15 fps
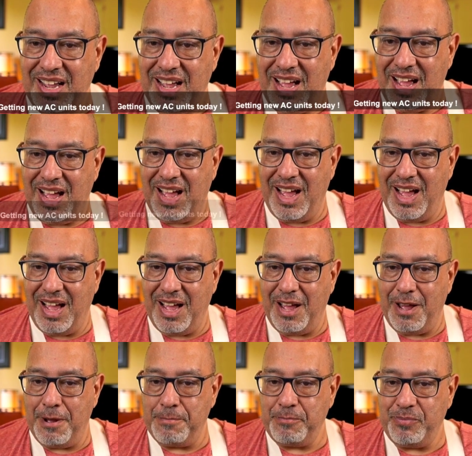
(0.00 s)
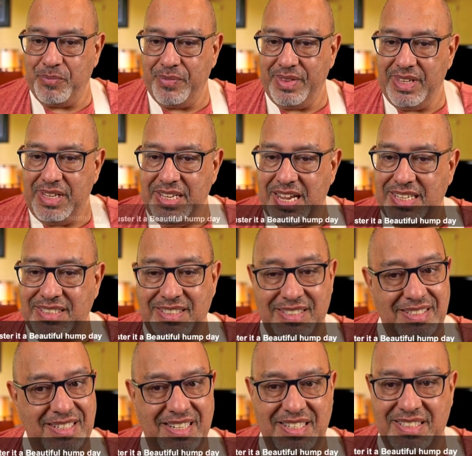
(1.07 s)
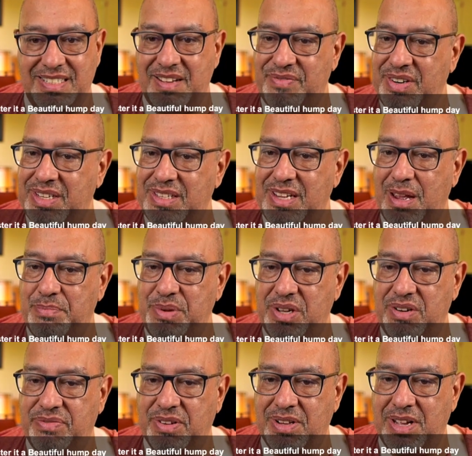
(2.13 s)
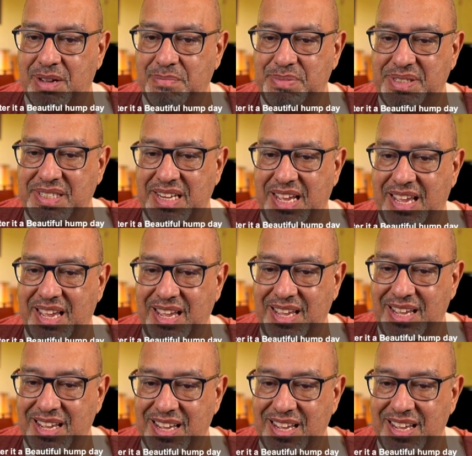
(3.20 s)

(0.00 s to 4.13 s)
Yes, it is definitely a beautiful hump day.